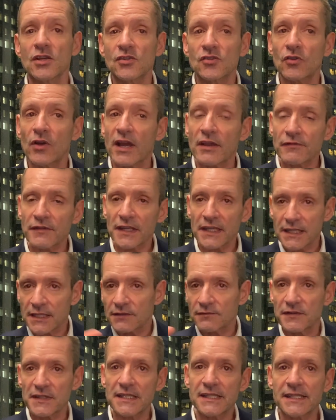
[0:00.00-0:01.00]
So I think in
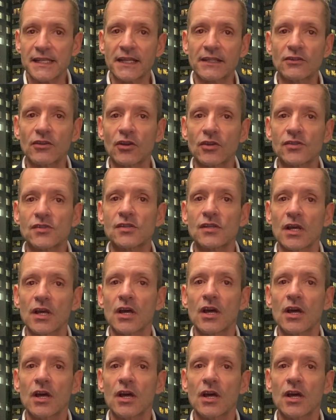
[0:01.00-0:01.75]
these sectors